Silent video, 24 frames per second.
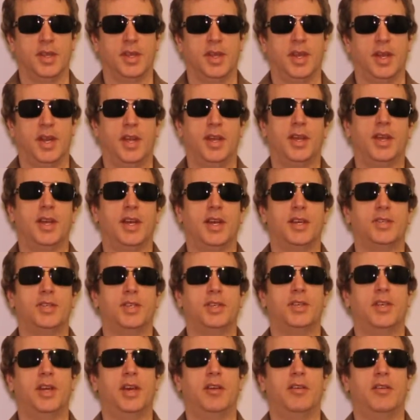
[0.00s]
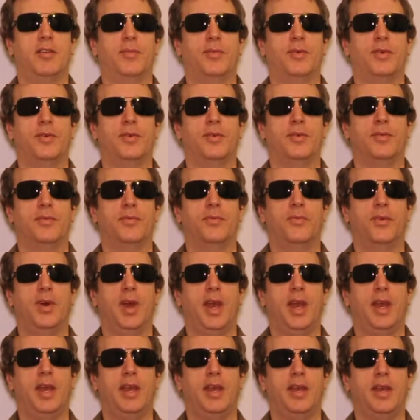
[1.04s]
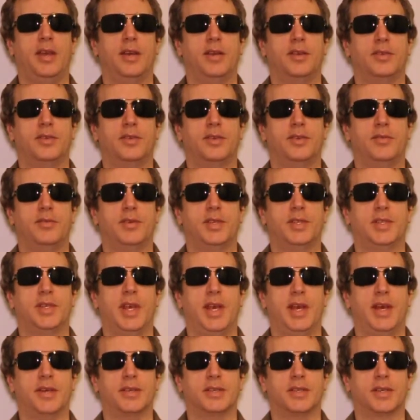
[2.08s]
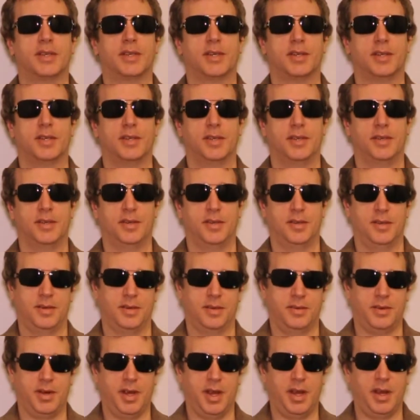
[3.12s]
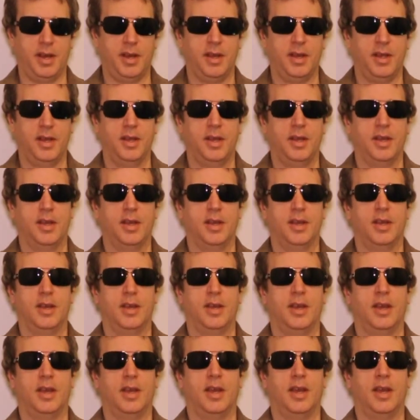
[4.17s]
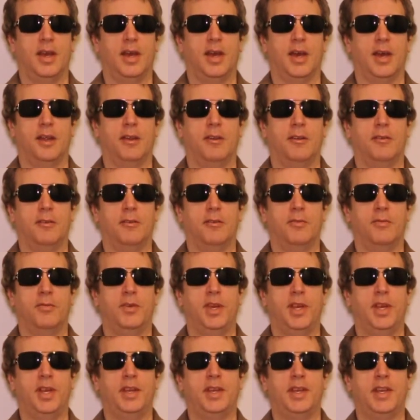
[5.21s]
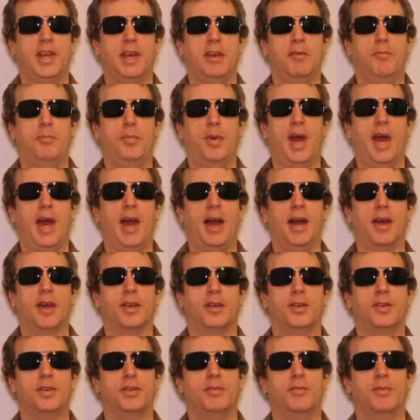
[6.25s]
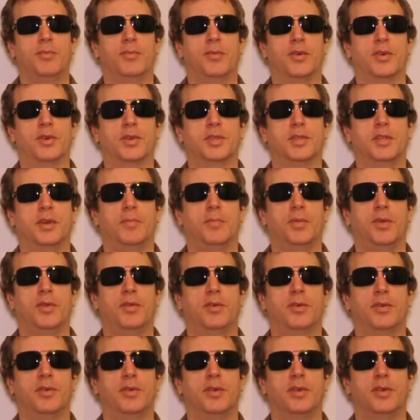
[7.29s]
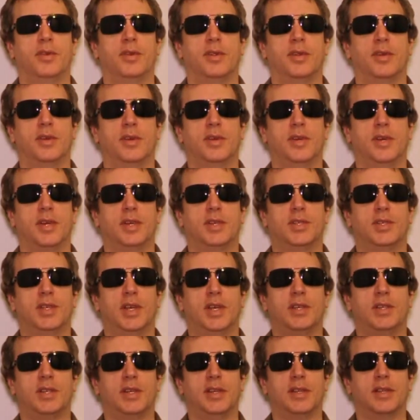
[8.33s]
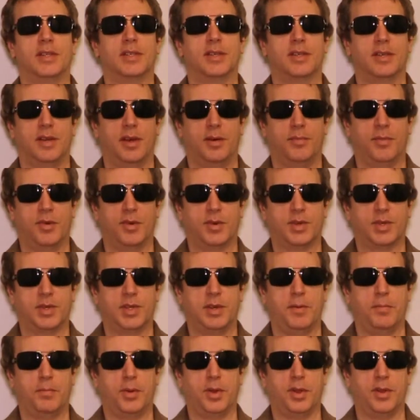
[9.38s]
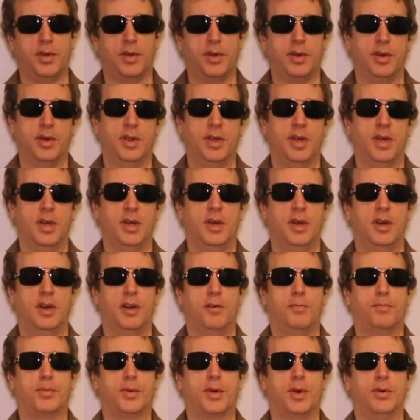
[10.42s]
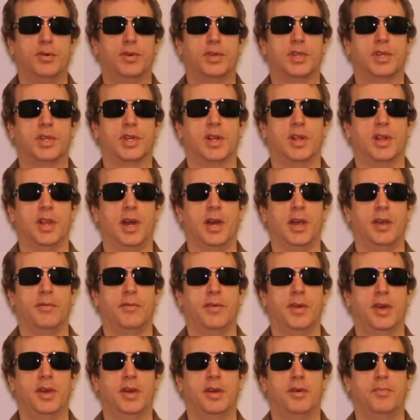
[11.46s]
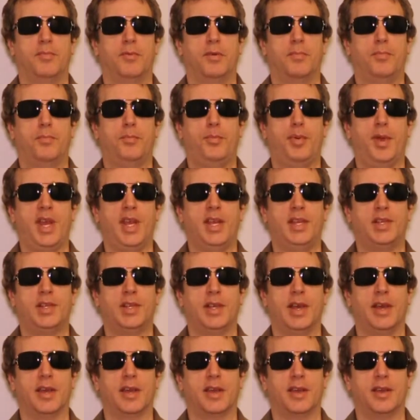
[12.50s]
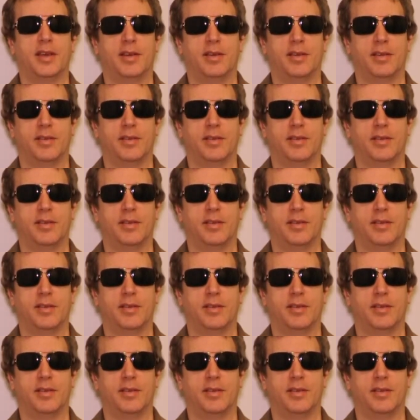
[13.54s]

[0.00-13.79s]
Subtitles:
And I think that's a terrible way to exist, right? And we need to get back to a more simpler existence, a more simpler approach to life, a more basic,